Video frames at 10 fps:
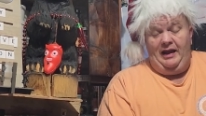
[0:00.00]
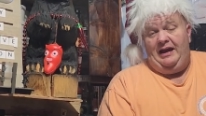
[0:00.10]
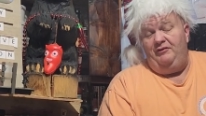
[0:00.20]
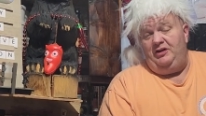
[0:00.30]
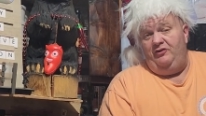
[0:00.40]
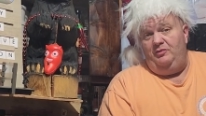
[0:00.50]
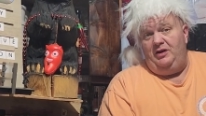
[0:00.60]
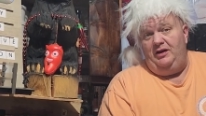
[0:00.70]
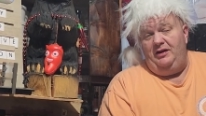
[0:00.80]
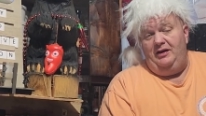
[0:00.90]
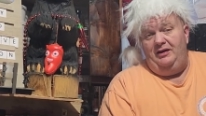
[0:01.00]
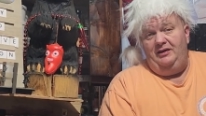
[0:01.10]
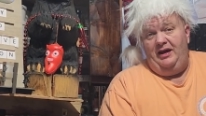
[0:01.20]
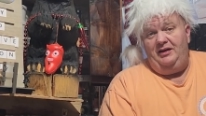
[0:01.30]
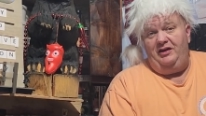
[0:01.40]
I haven't given my uh,
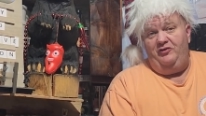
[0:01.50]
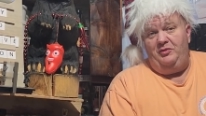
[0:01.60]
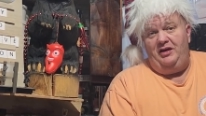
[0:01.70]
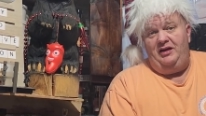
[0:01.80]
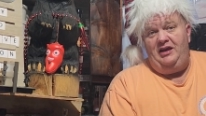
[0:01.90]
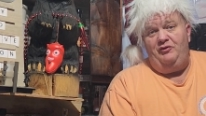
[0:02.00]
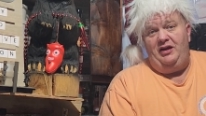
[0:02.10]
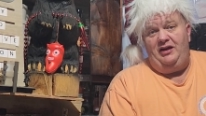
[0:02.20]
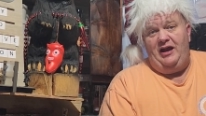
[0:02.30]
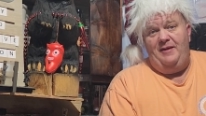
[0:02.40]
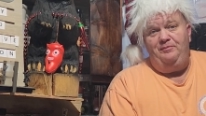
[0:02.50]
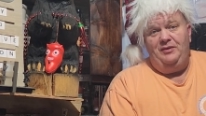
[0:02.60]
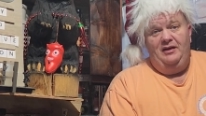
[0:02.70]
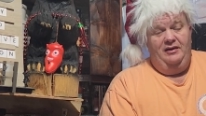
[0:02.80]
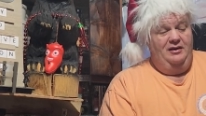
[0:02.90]
hadn't given my heat rating yet.
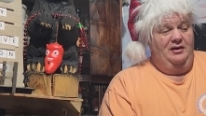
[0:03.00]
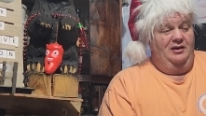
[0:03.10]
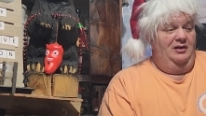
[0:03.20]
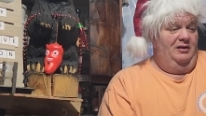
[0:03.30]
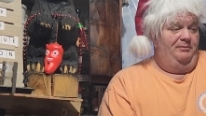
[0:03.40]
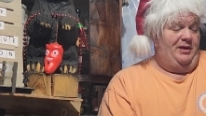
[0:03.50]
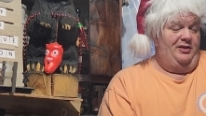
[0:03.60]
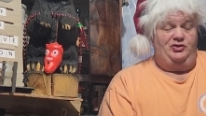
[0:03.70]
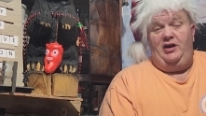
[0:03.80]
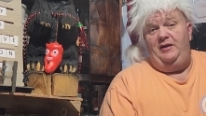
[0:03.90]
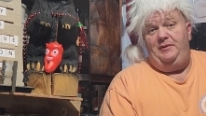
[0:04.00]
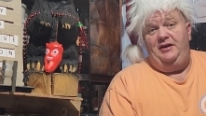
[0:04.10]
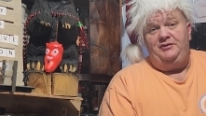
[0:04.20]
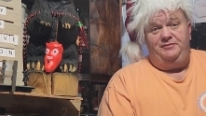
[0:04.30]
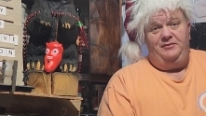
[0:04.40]
Paula tried to
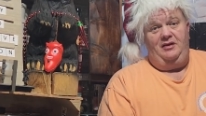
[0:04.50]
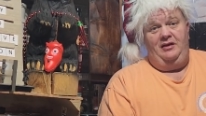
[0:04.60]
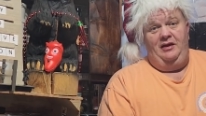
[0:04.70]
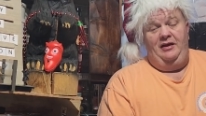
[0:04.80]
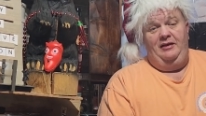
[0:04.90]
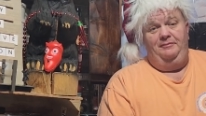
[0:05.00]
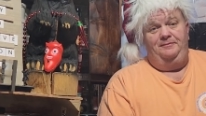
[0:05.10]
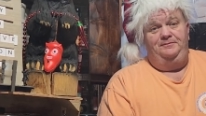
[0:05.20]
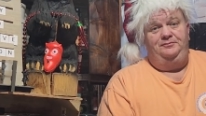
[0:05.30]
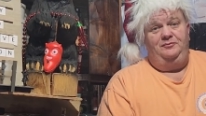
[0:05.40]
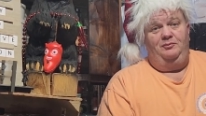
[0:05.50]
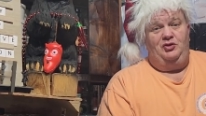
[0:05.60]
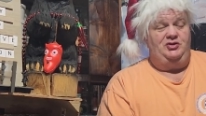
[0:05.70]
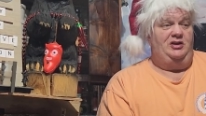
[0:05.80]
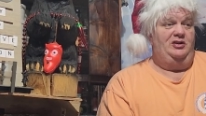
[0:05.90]
beat and
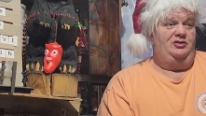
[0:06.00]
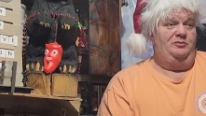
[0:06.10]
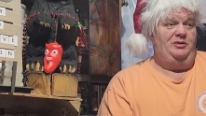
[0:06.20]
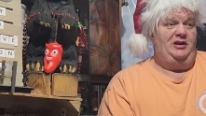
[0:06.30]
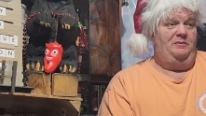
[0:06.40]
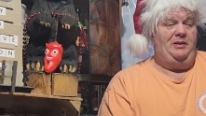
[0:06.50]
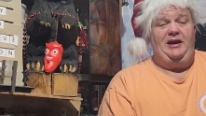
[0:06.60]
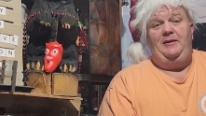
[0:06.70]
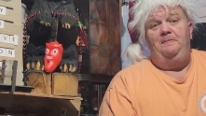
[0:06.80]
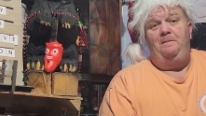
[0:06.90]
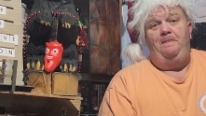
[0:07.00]
proceeded to be in pain.